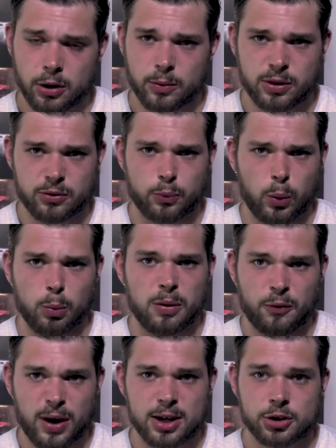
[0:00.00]
so it
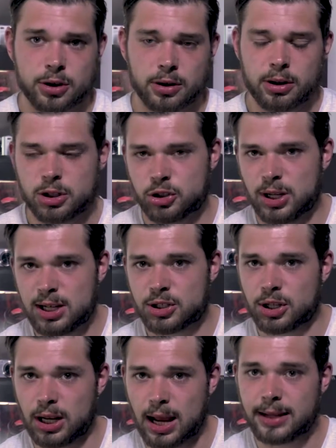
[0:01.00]
will be faster, there's
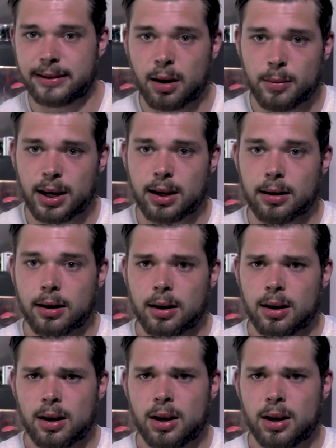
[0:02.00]
less light coming in.